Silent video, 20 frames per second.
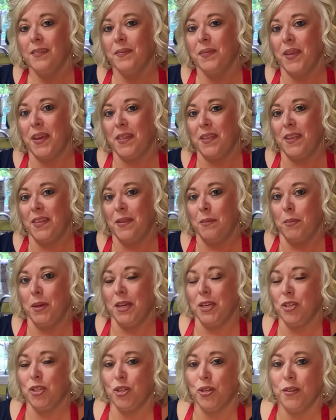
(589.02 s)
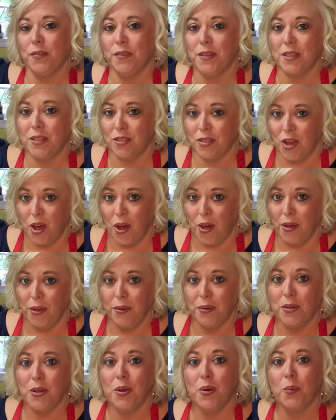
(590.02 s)
And then the mixture of the
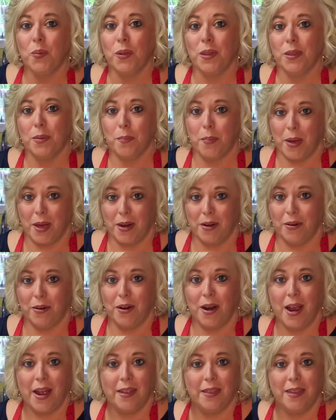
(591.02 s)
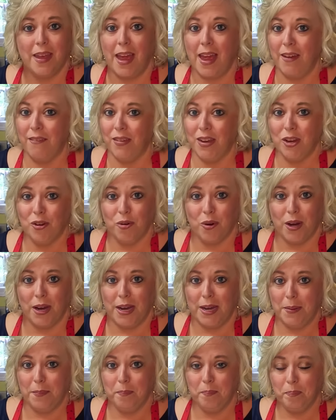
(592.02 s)
salt with the butter and the heavy
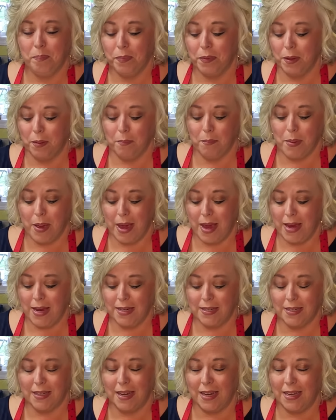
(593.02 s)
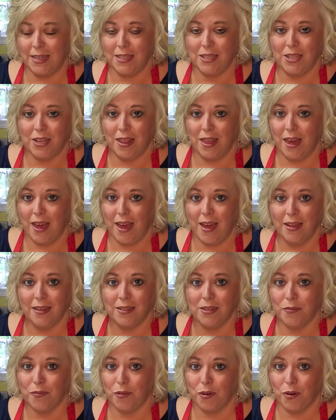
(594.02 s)
cream baked into
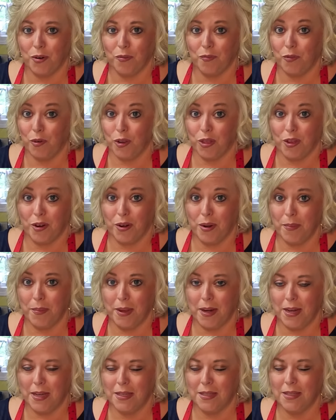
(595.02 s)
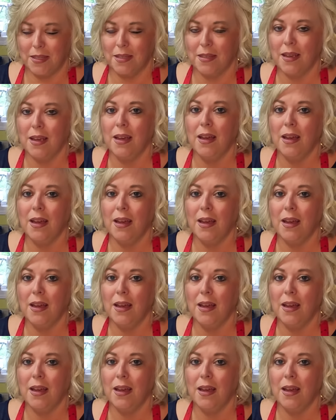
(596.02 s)
that for 30 minutes.